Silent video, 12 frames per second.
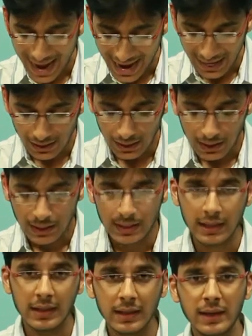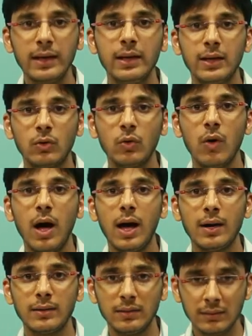and trigger and echo
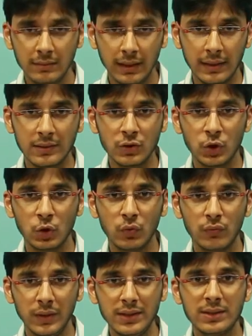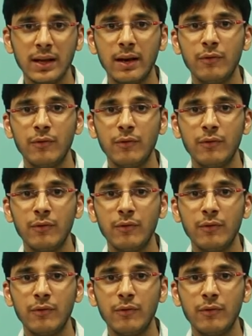are the things due to which